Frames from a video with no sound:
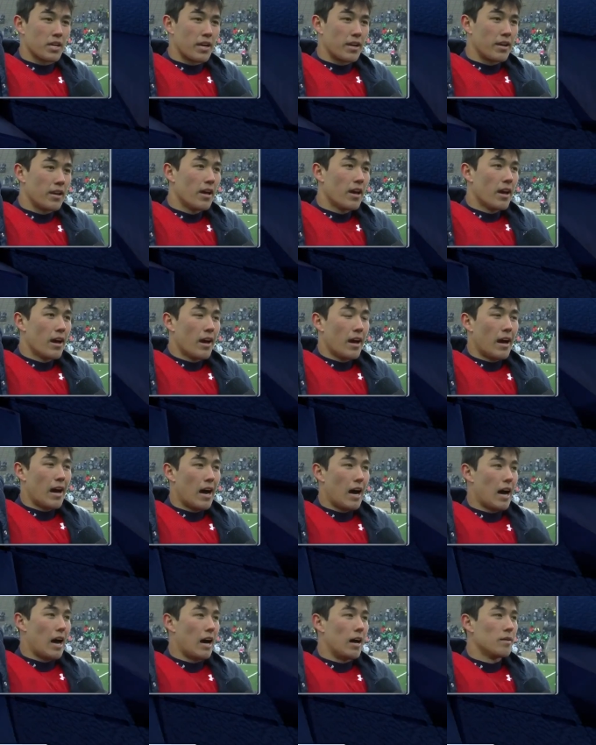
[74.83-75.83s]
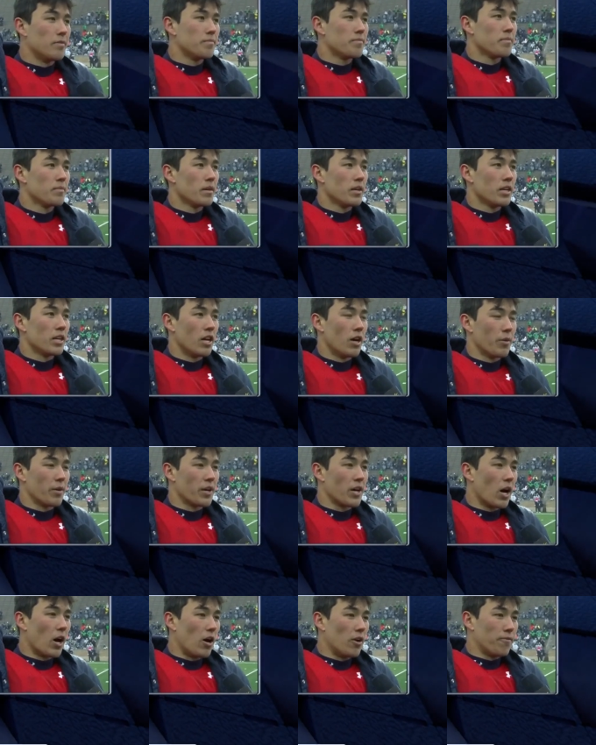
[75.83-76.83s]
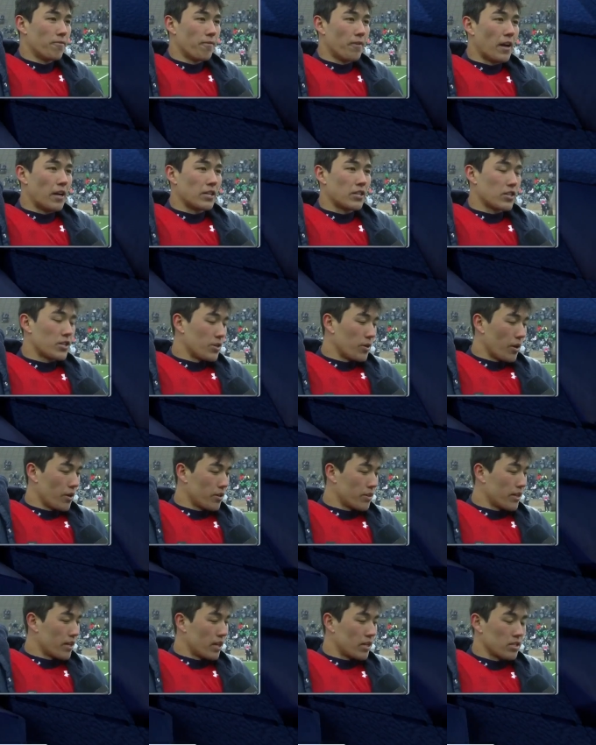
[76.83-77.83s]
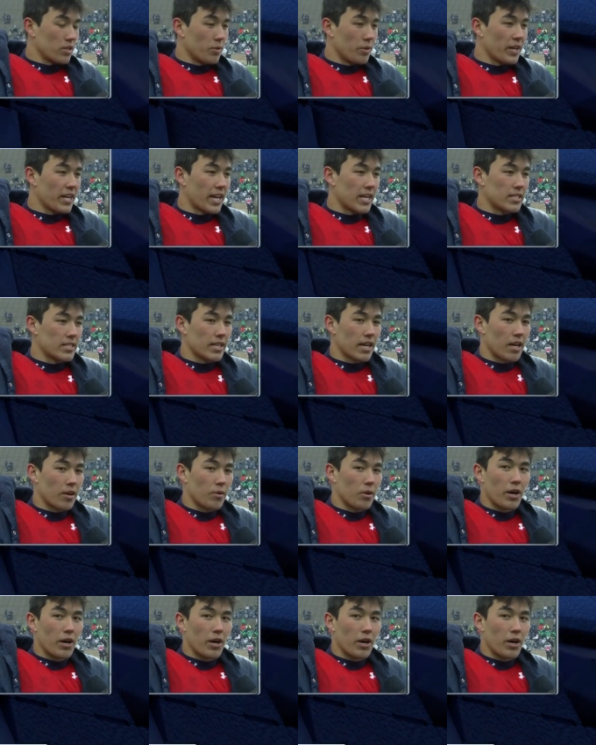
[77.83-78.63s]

And, uh, you know, we golf, fish, do other things on the weekends together.